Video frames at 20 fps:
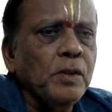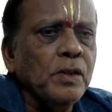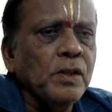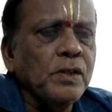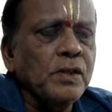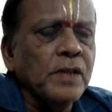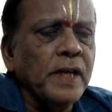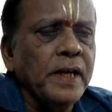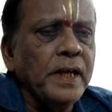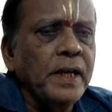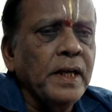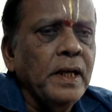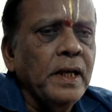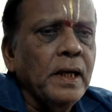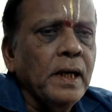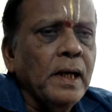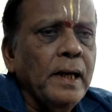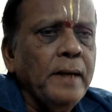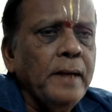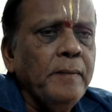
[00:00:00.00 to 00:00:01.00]
side,
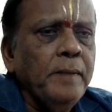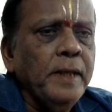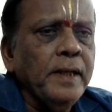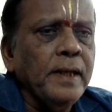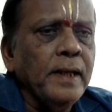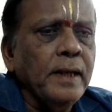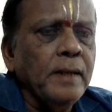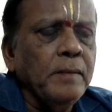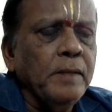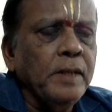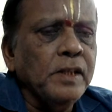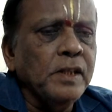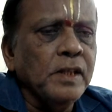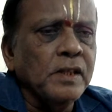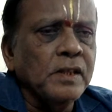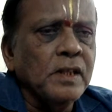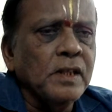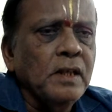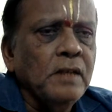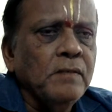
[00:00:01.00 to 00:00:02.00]
claiming damages
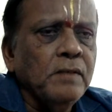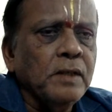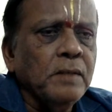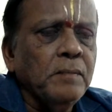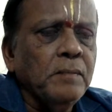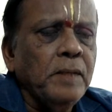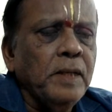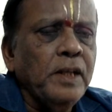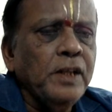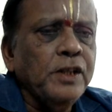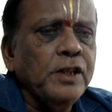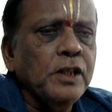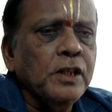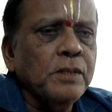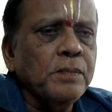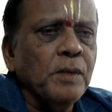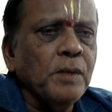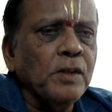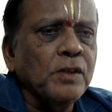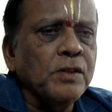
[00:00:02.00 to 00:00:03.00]
for the malicious
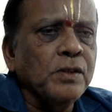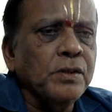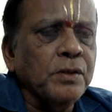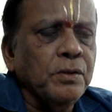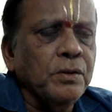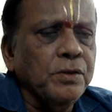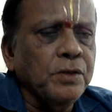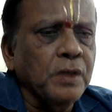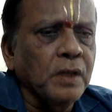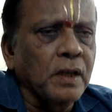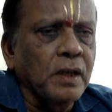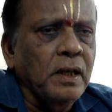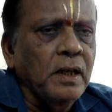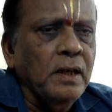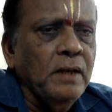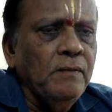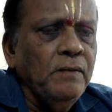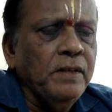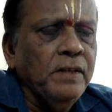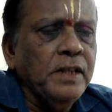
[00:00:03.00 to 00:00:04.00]
prosecution
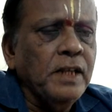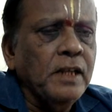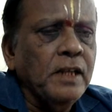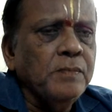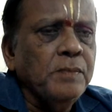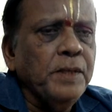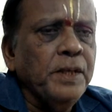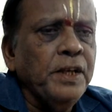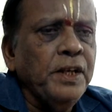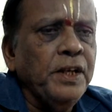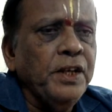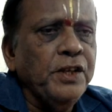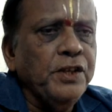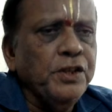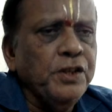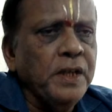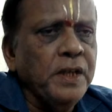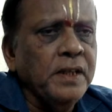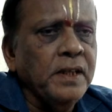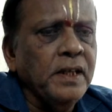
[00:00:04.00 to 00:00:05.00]
which has been
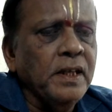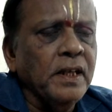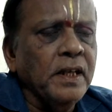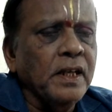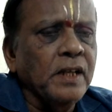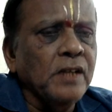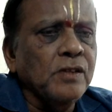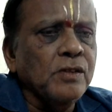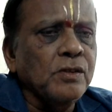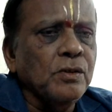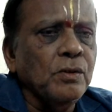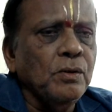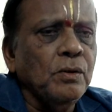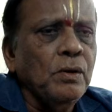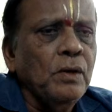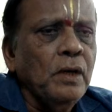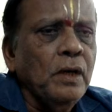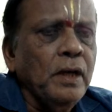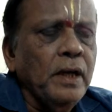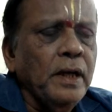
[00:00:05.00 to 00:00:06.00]
initiated against you
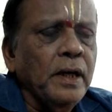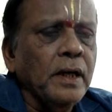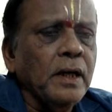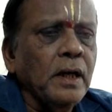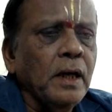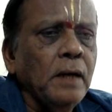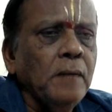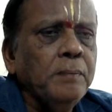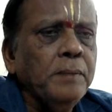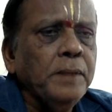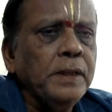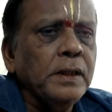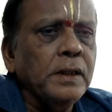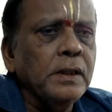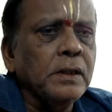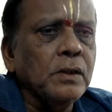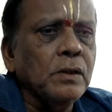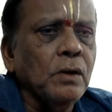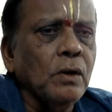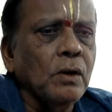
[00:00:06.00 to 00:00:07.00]
in a competent
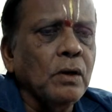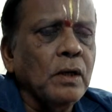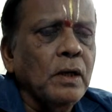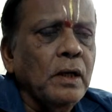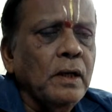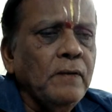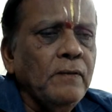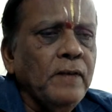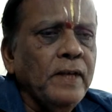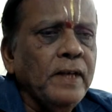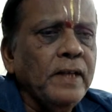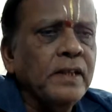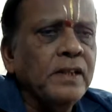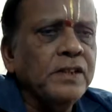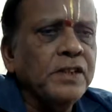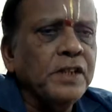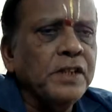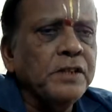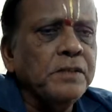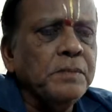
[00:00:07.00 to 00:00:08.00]
court where the
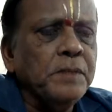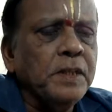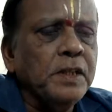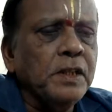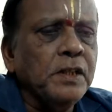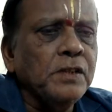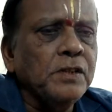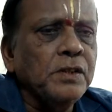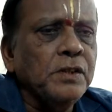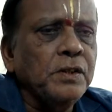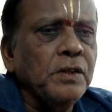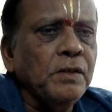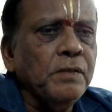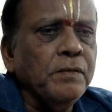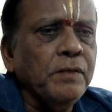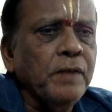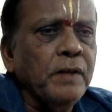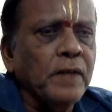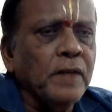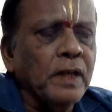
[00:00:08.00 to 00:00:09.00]
judgment is in your
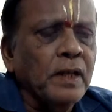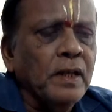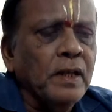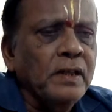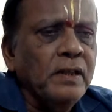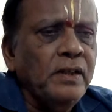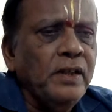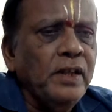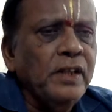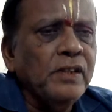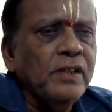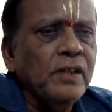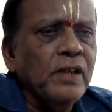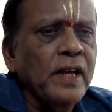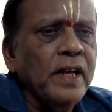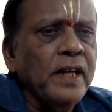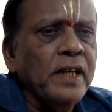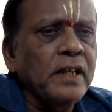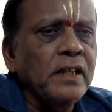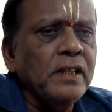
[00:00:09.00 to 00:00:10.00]
favor. This
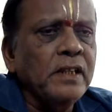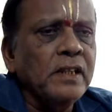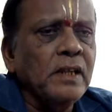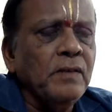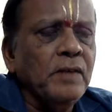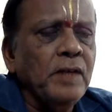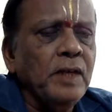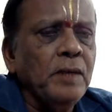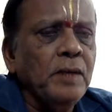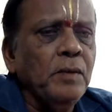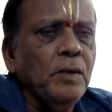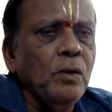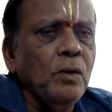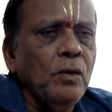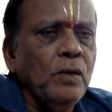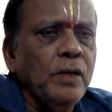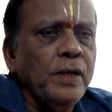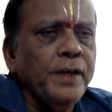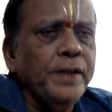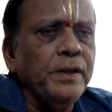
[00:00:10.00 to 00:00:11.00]
right is available
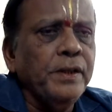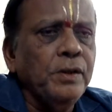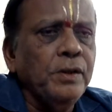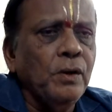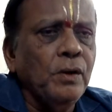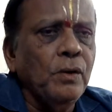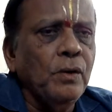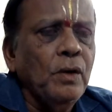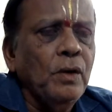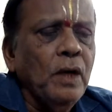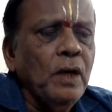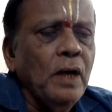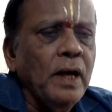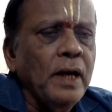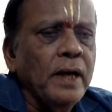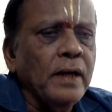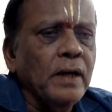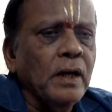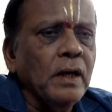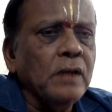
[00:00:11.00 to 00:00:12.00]
only to you and
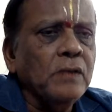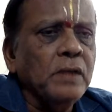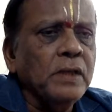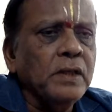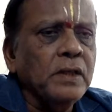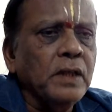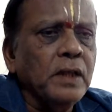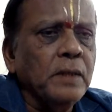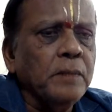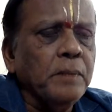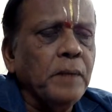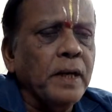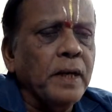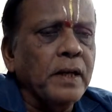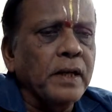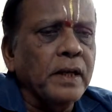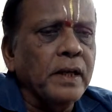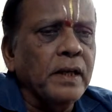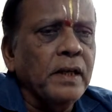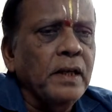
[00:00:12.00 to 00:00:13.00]
not to a third
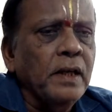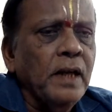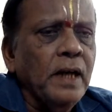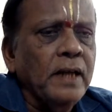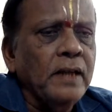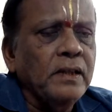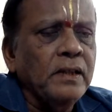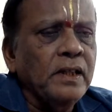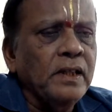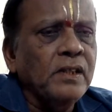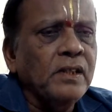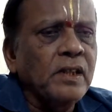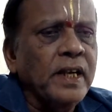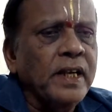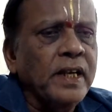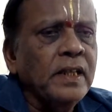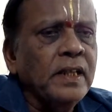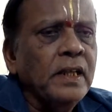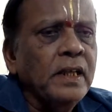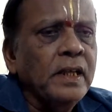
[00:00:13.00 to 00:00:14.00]
party, and this right
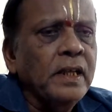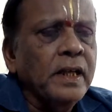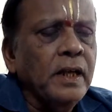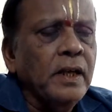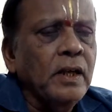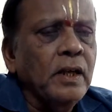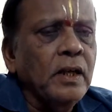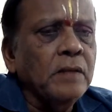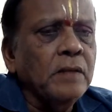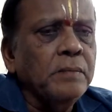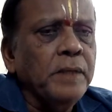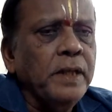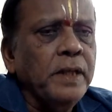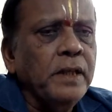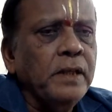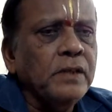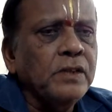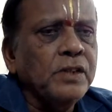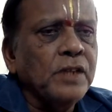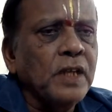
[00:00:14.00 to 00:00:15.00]
cannot be
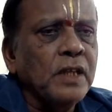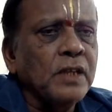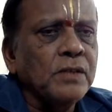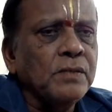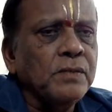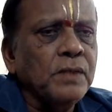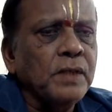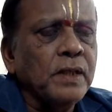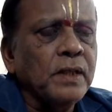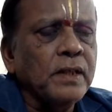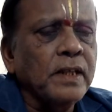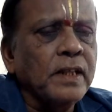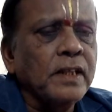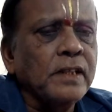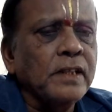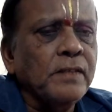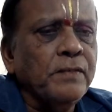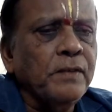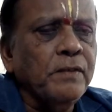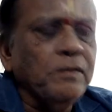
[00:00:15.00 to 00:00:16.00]
transferred. That is the
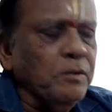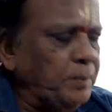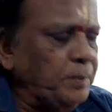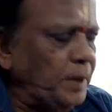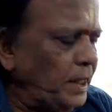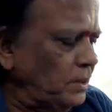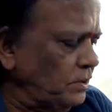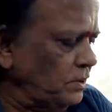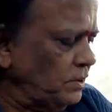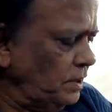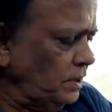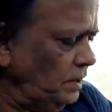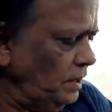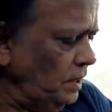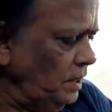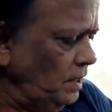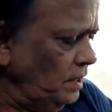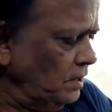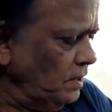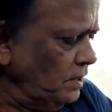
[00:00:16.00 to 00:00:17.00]
fifth part, sir.
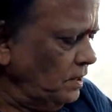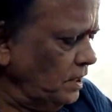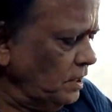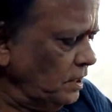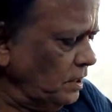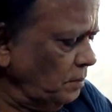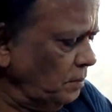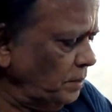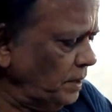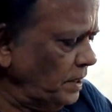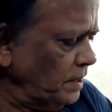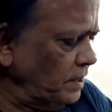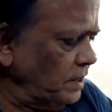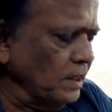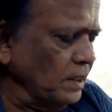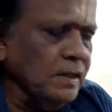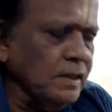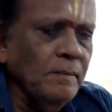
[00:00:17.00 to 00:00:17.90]
Sixth part is